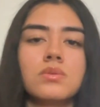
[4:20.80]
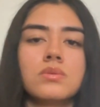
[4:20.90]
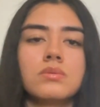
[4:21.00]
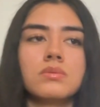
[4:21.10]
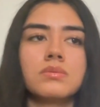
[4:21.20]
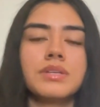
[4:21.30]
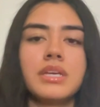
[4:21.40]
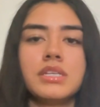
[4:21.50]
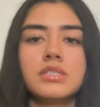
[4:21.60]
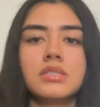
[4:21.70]

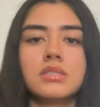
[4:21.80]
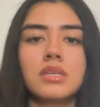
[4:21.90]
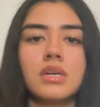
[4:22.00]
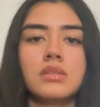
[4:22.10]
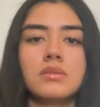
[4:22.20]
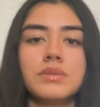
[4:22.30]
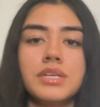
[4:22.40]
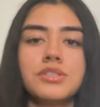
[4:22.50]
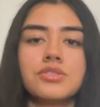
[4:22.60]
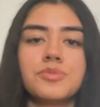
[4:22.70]
reagent and the
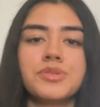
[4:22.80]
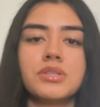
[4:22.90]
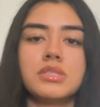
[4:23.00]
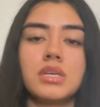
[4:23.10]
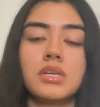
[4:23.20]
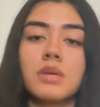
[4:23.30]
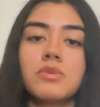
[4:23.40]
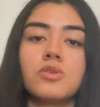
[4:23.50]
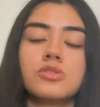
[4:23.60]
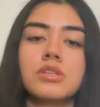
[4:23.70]
reagent strips contain
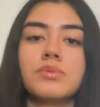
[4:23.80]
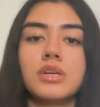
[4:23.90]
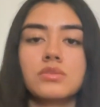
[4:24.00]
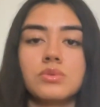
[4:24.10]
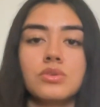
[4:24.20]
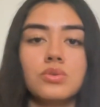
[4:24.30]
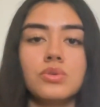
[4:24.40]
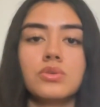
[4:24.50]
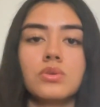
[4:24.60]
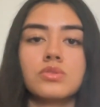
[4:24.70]
chemicals that react with the
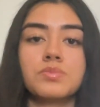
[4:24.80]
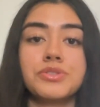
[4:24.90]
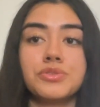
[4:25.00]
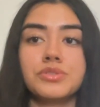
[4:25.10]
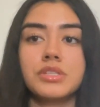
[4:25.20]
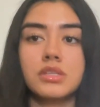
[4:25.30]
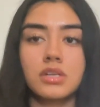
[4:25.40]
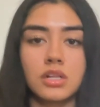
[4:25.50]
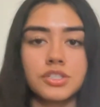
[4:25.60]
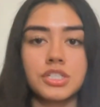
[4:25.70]
glucose, producing the
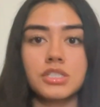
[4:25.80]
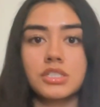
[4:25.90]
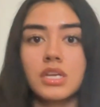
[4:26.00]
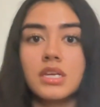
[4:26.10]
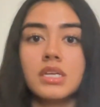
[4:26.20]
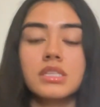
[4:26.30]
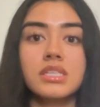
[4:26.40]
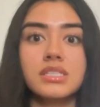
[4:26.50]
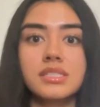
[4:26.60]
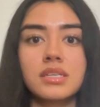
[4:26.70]
color change.
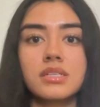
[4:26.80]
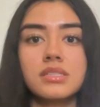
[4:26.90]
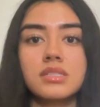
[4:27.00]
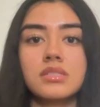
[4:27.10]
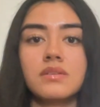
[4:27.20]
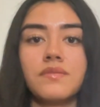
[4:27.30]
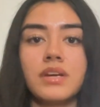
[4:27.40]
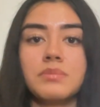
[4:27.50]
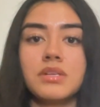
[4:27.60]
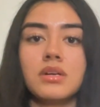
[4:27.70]
This consistent
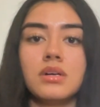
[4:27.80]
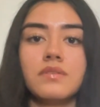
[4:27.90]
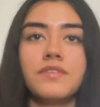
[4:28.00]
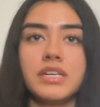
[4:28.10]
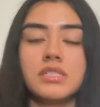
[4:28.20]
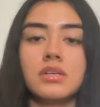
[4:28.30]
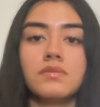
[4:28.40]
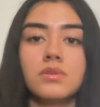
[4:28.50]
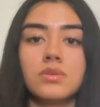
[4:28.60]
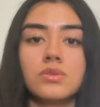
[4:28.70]
finding
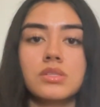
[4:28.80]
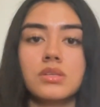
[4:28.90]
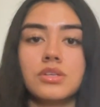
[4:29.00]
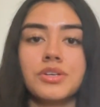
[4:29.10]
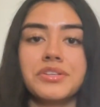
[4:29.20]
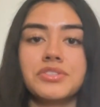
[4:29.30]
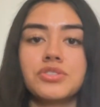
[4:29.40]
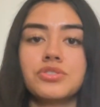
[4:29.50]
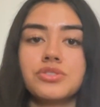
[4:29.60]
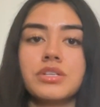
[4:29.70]
of glucose in the urine
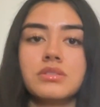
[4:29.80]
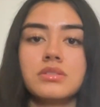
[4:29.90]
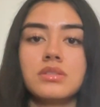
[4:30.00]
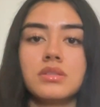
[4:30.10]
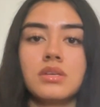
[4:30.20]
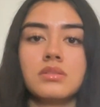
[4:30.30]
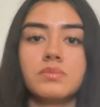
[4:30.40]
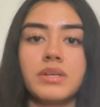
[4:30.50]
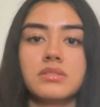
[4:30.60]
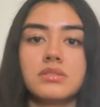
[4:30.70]
strengthens
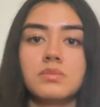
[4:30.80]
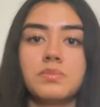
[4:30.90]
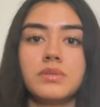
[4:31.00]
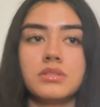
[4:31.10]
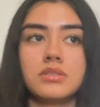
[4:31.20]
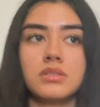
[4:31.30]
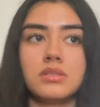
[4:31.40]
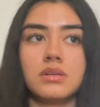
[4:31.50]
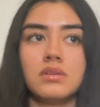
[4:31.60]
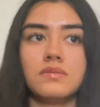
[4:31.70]
my
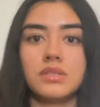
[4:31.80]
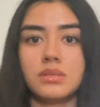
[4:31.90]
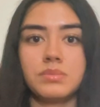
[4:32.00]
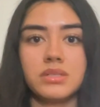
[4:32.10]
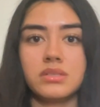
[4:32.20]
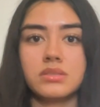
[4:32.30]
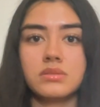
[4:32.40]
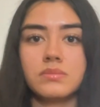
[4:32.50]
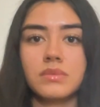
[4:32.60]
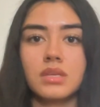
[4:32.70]
suspicion of diabetes
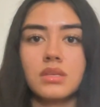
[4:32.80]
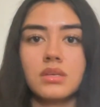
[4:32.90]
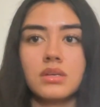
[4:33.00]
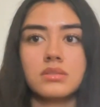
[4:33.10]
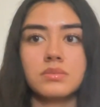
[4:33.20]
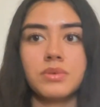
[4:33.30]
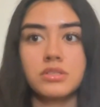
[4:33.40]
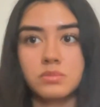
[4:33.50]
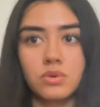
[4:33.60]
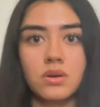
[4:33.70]
as a
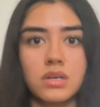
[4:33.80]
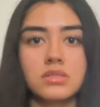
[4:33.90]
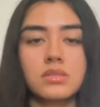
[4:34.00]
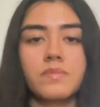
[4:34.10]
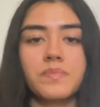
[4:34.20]
possible cause.